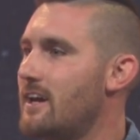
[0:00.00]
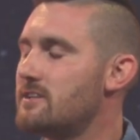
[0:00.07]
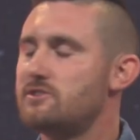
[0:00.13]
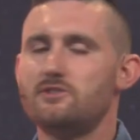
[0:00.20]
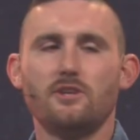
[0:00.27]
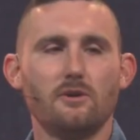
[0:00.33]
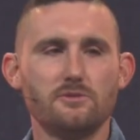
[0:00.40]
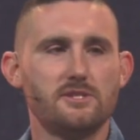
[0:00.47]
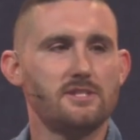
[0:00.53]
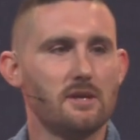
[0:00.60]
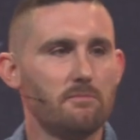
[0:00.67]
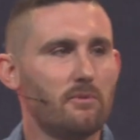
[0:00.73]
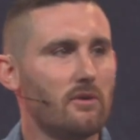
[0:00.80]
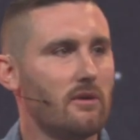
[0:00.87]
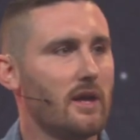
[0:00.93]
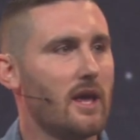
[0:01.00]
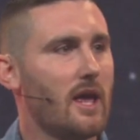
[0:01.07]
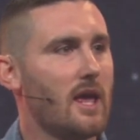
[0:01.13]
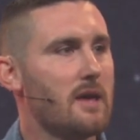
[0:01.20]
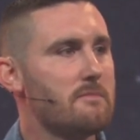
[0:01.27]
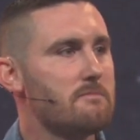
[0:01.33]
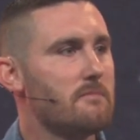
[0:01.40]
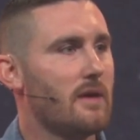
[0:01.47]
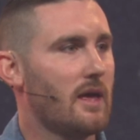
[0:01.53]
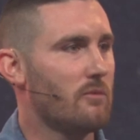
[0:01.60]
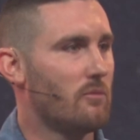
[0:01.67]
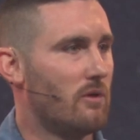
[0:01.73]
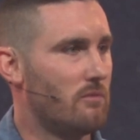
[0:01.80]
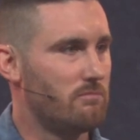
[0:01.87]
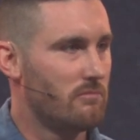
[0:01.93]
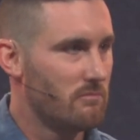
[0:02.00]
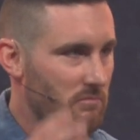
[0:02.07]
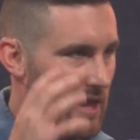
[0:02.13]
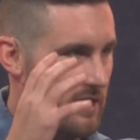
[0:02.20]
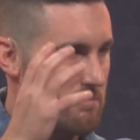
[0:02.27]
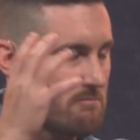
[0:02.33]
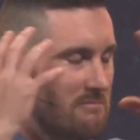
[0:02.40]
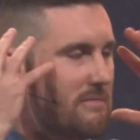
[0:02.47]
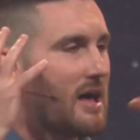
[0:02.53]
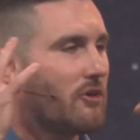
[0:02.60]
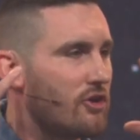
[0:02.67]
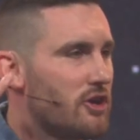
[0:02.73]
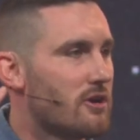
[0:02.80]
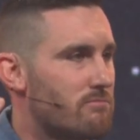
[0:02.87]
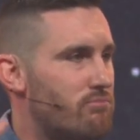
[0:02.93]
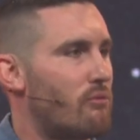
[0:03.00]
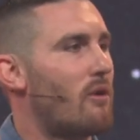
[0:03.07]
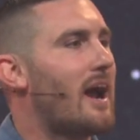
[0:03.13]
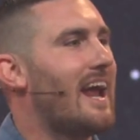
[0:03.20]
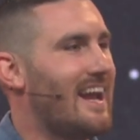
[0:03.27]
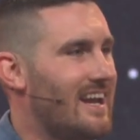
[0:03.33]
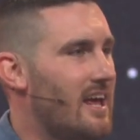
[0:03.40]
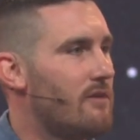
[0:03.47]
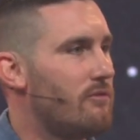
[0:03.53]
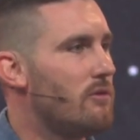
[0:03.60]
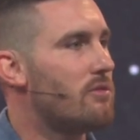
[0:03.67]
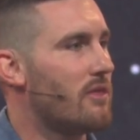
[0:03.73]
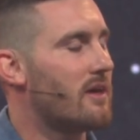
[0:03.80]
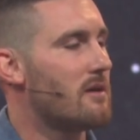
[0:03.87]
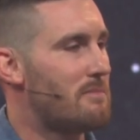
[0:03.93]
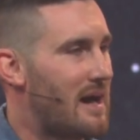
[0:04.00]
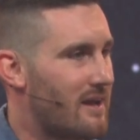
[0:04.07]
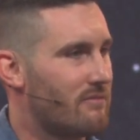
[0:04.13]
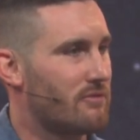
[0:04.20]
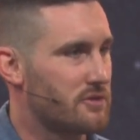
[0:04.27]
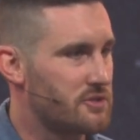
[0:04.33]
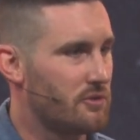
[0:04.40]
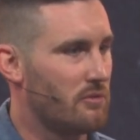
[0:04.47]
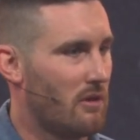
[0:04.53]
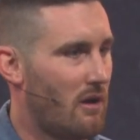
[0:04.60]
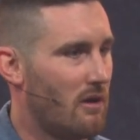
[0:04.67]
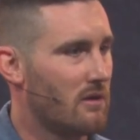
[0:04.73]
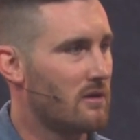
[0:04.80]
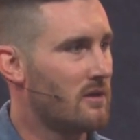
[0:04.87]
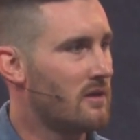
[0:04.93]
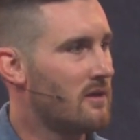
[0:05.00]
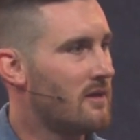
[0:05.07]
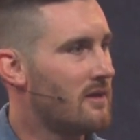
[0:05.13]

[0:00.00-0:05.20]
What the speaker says: It's so simple, it will like melt your brain if you think about it for too long.